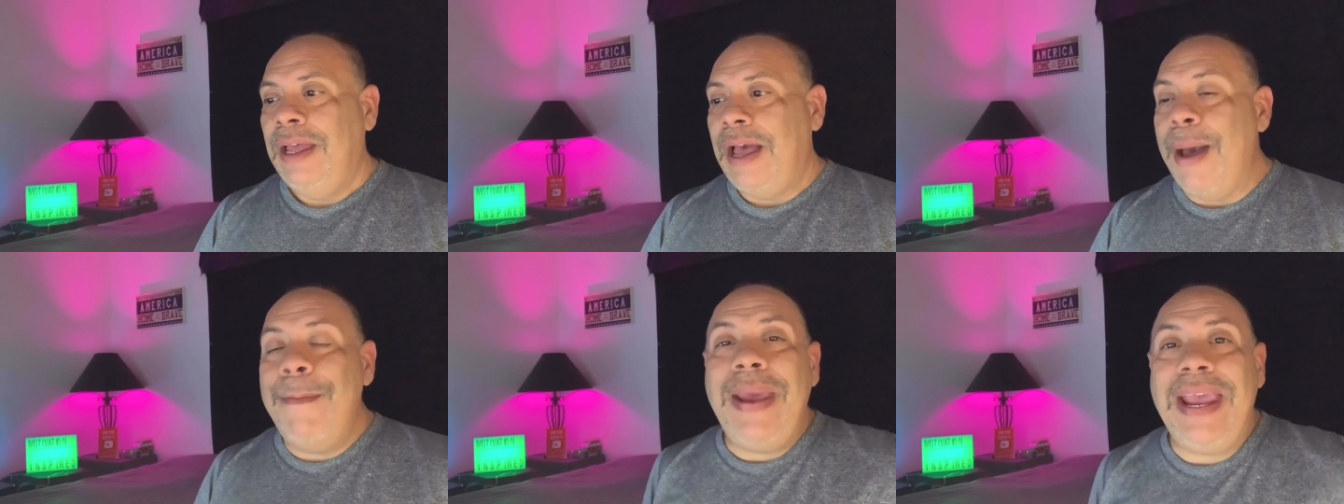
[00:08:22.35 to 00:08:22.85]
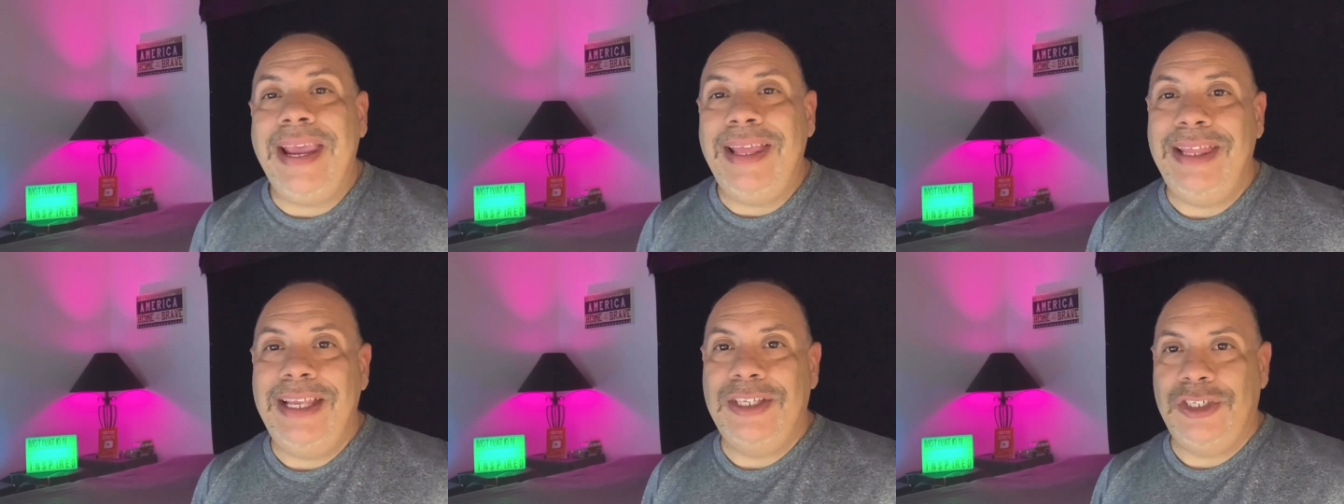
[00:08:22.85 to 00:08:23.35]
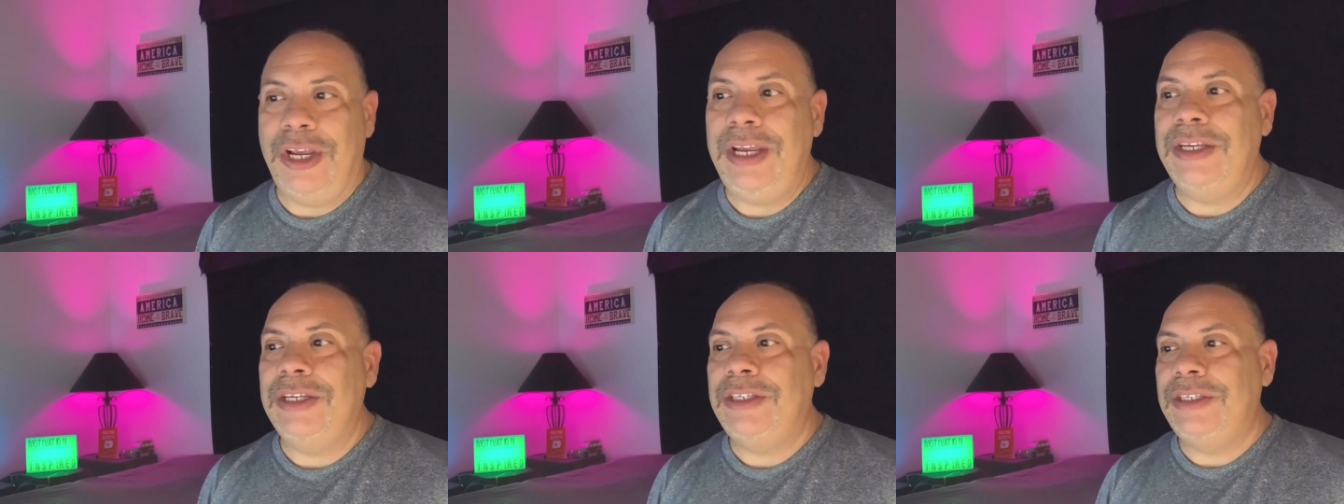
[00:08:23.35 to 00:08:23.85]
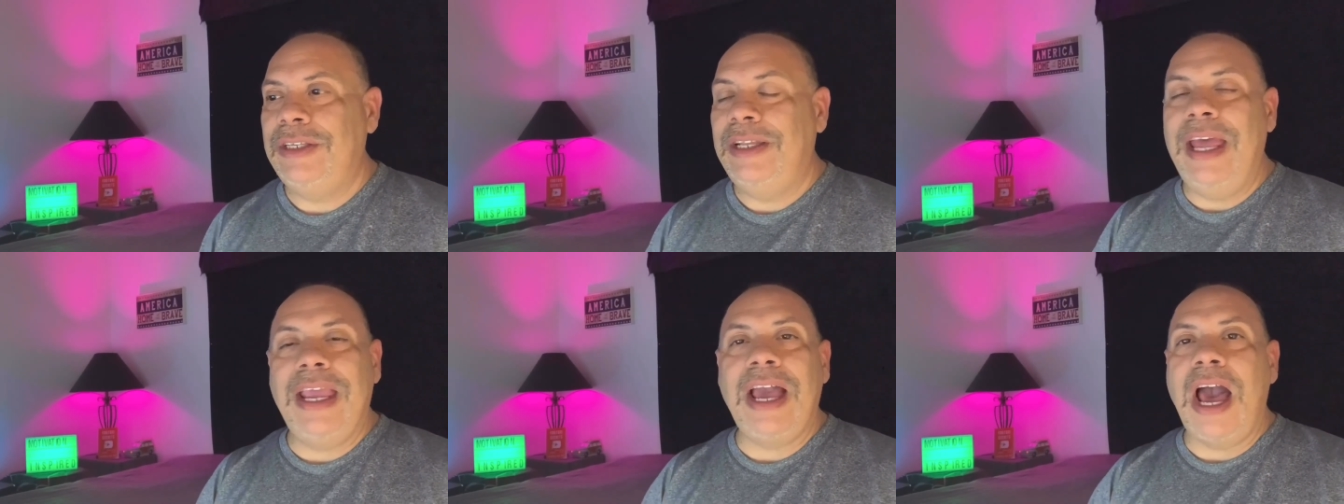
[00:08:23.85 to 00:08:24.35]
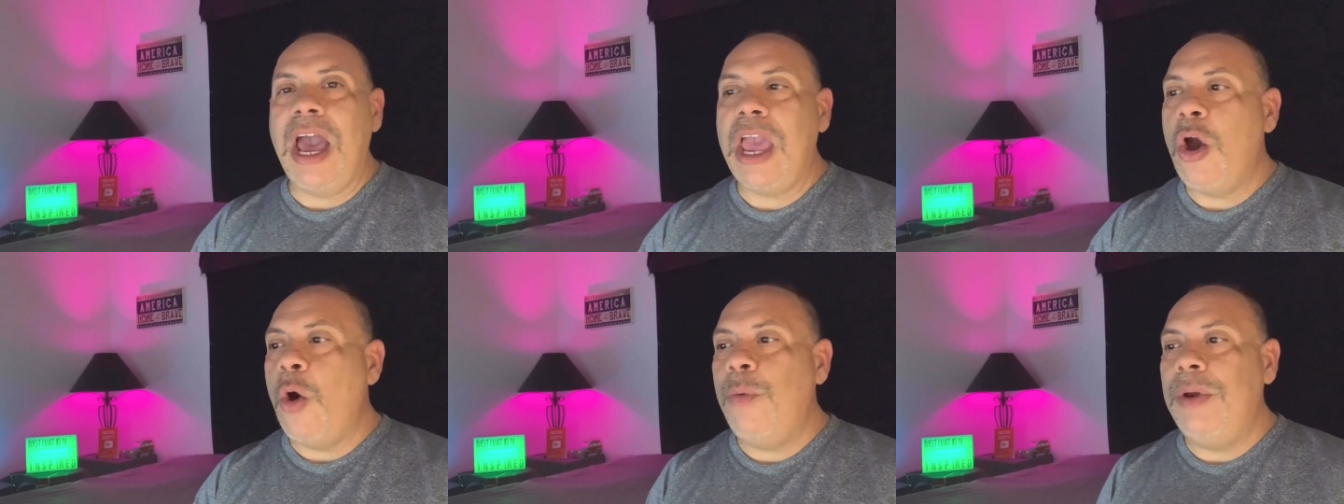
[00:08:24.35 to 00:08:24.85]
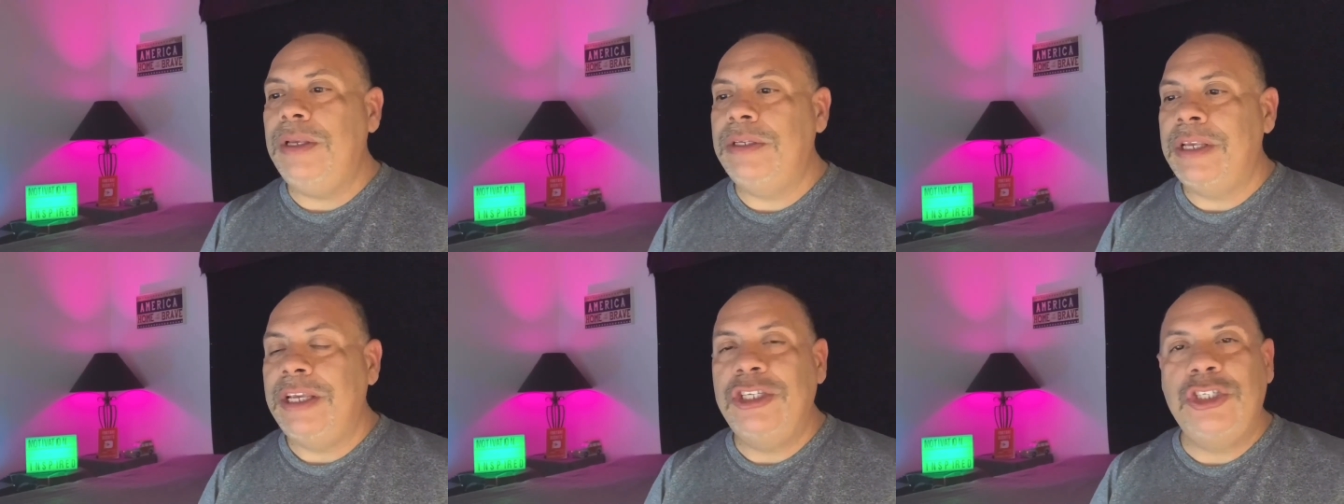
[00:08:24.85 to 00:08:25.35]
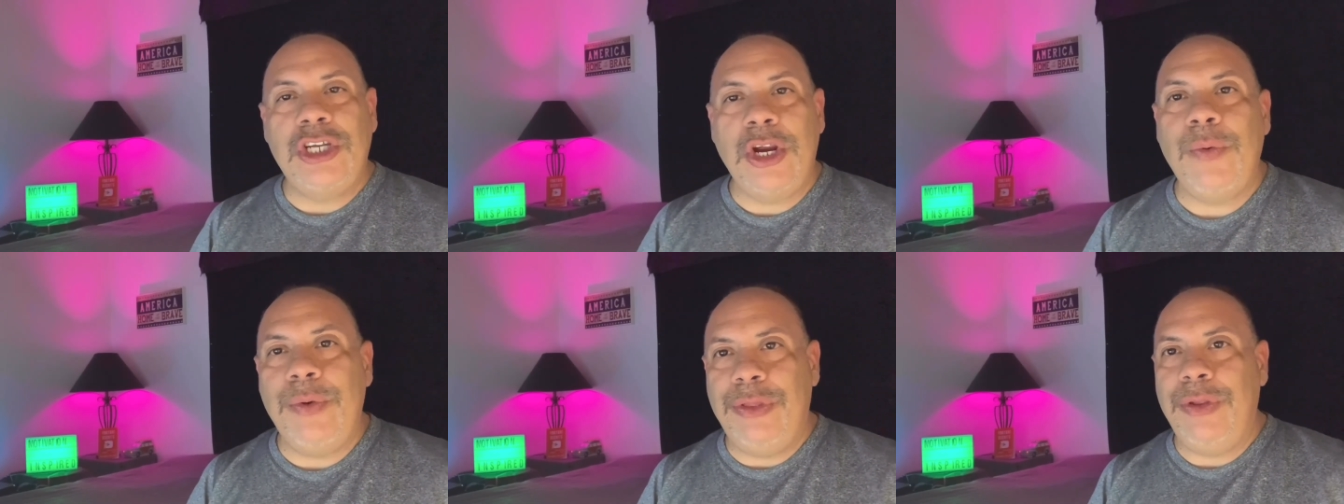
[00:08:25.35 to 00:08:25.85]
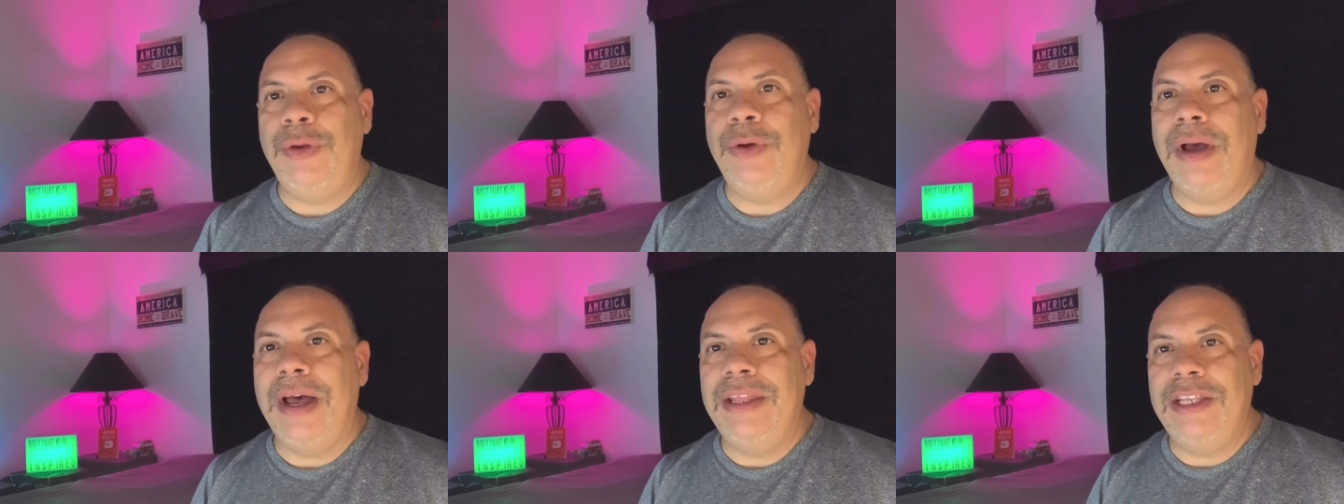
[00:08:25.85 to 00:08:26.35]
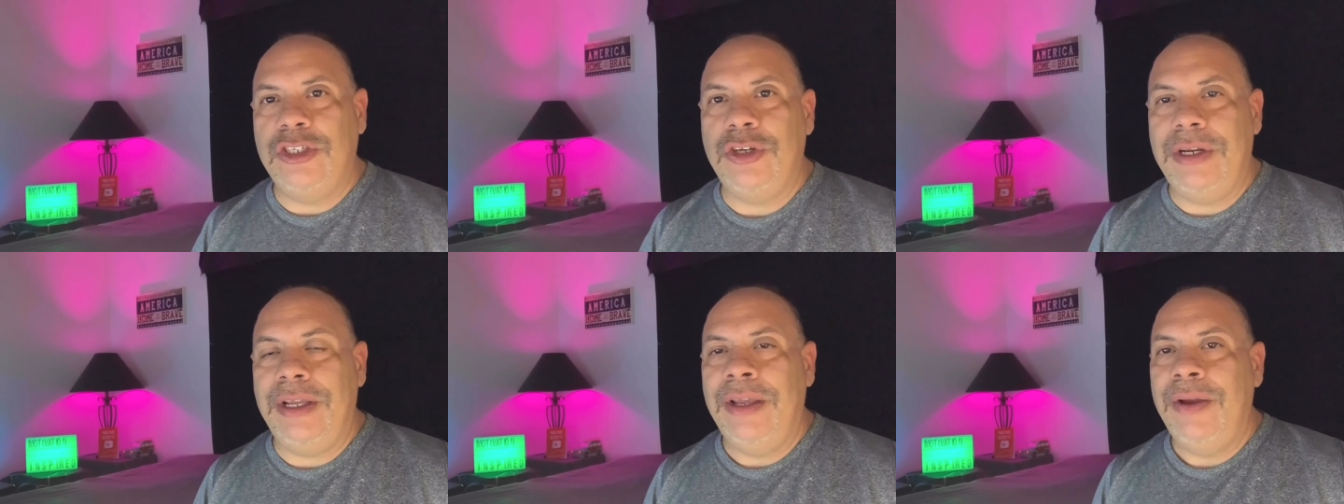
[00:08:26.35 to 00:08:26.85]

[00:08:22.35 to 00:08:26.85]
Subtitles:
I'm making these changes like I always share with you on this journey.